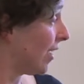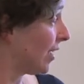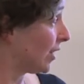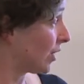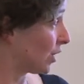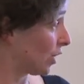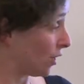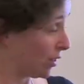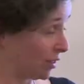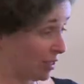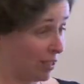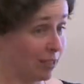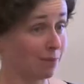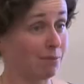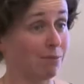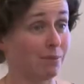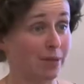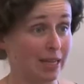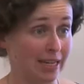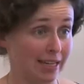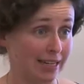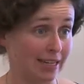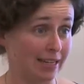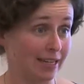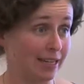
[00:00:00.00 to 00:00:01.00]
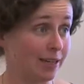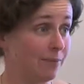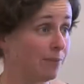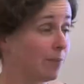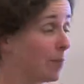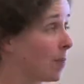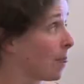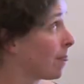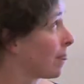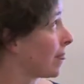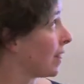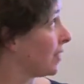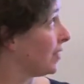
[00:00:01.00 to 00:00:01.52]
So to me,
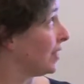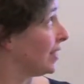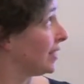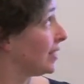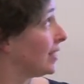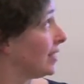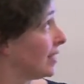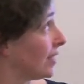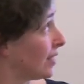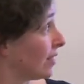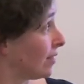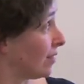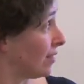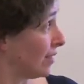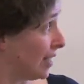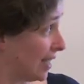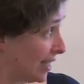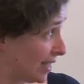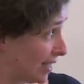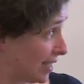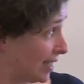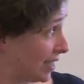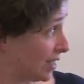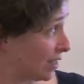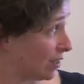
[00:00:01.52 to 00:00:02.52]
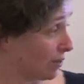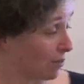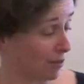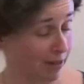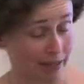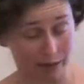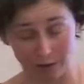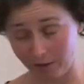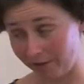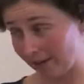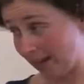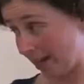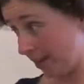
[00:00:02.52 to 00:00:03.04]
this is the
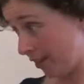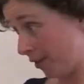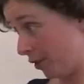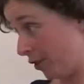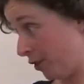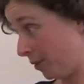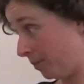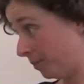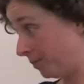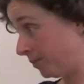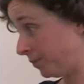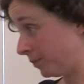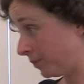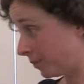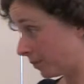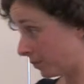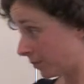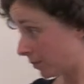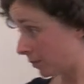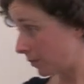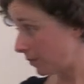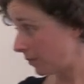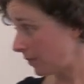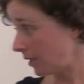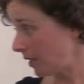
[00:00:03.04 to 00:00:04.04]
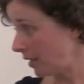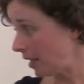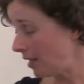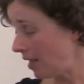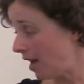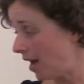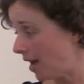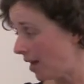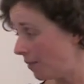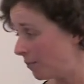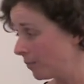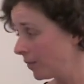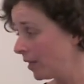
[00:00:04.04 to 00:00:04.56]
real value.
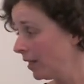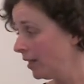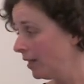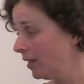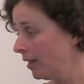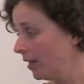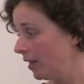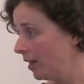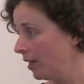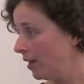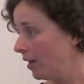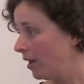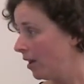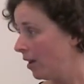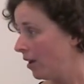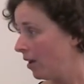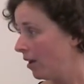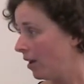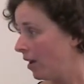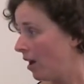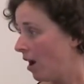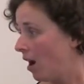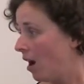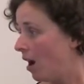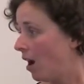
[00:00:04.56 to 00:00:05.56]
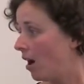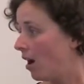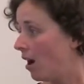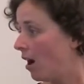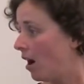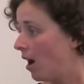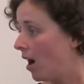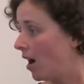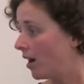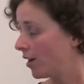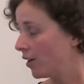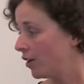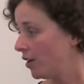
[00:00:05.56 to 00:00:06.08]
I'm
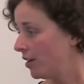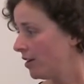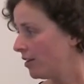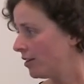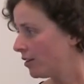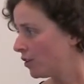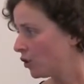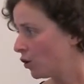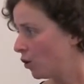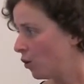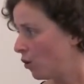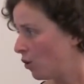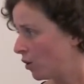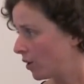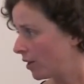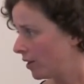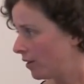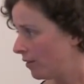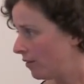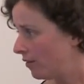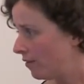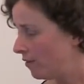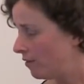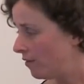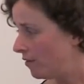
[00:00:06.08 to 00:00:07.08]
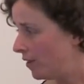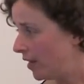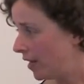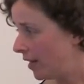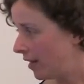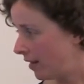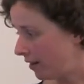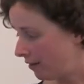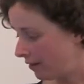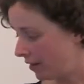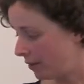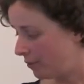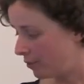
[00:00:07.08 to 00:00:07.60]
going to talk
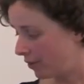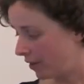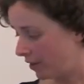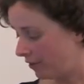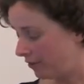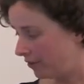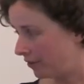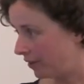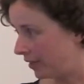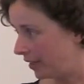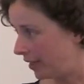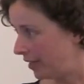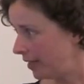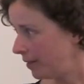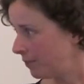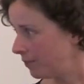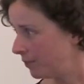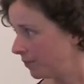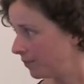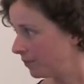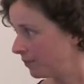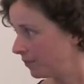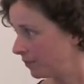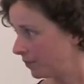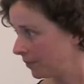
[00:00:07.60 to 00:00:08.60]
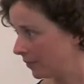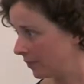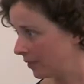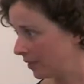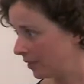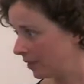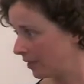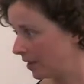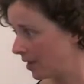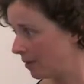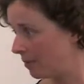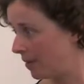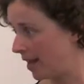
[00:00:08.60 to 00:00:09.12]
very briefly
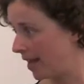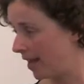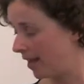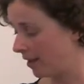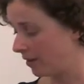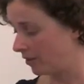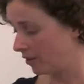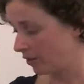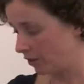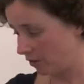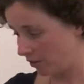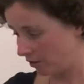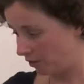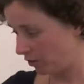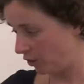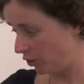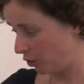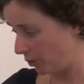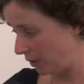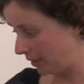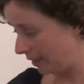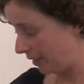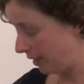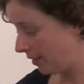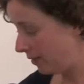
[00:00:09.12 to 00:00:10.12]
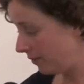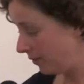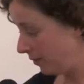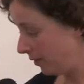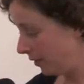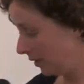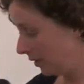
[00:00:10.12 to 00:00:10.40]
about Twitter.